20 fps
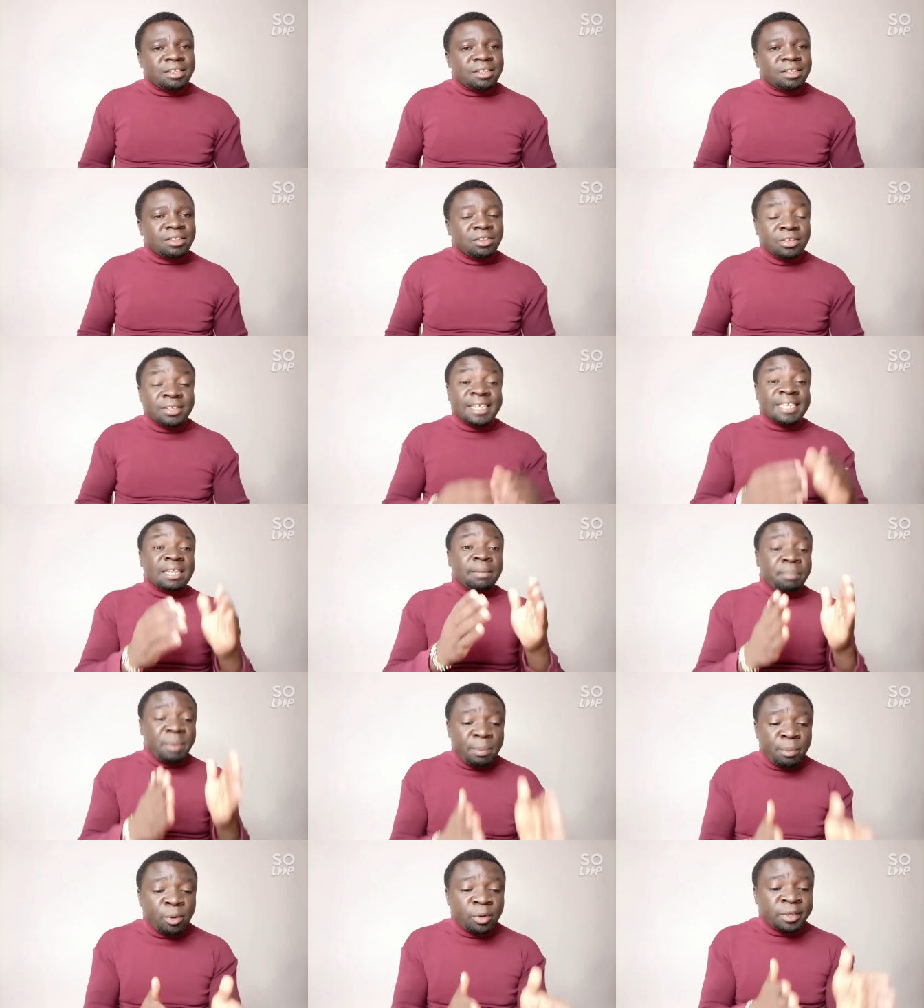Those are the
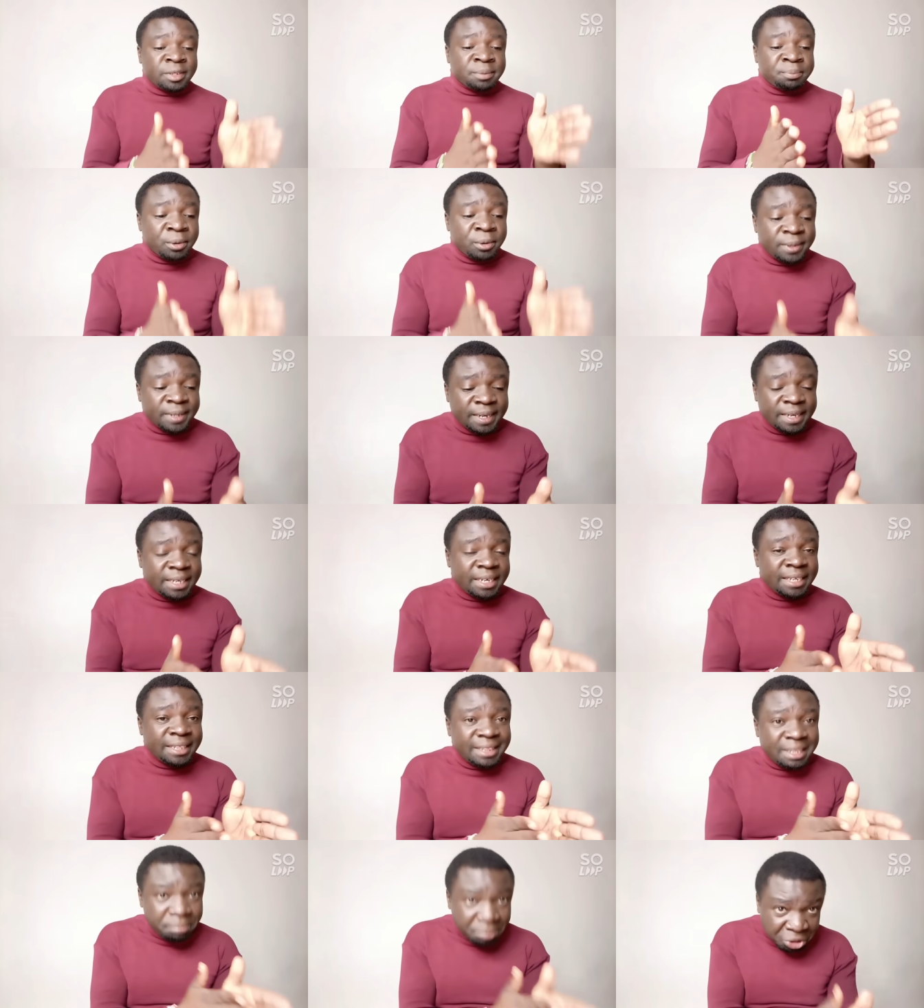people
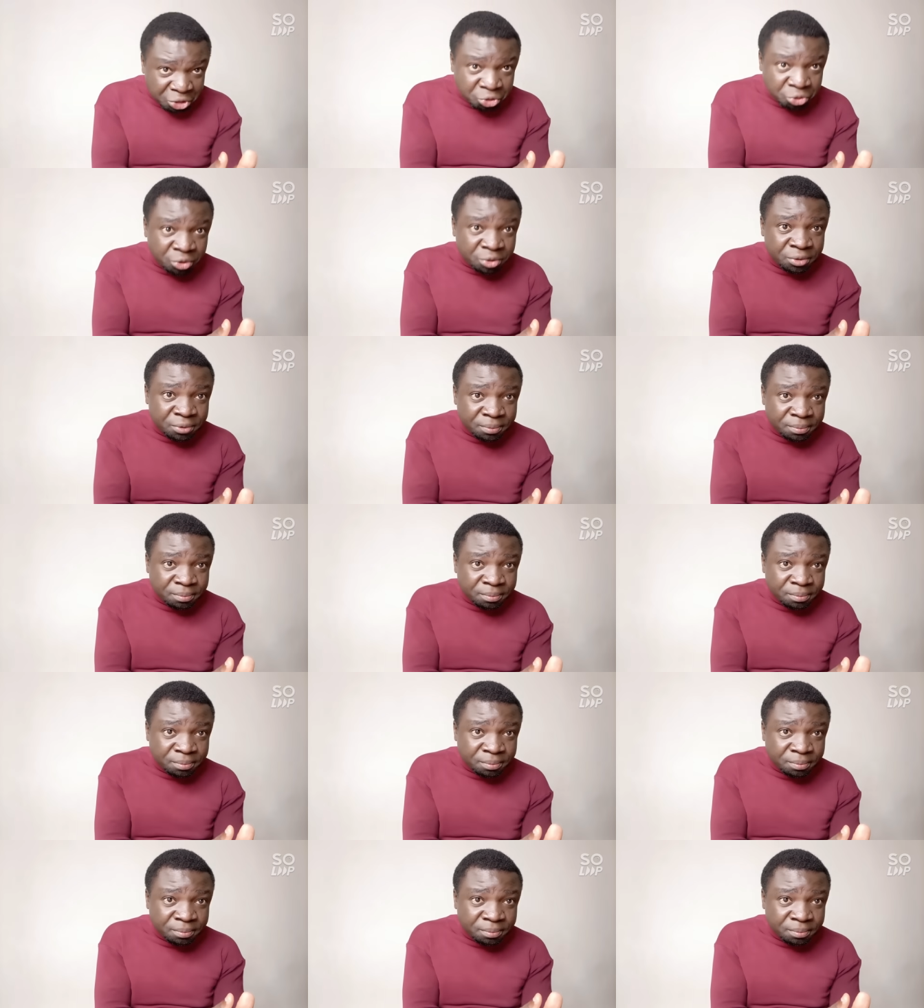sponsoring the mission.